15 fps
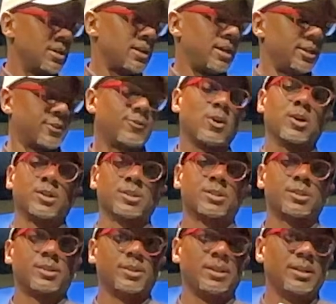as far as
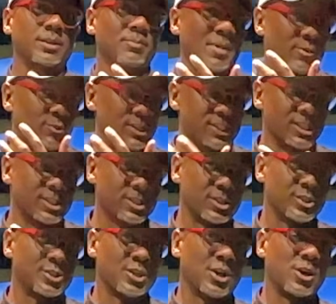my wrist is
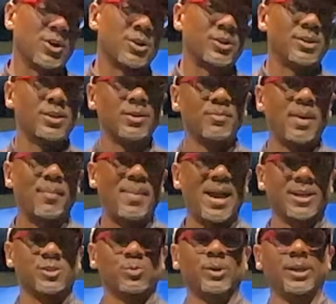concerned, my
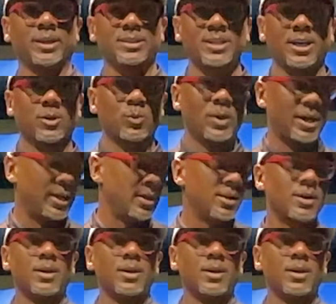backswing and takeaway,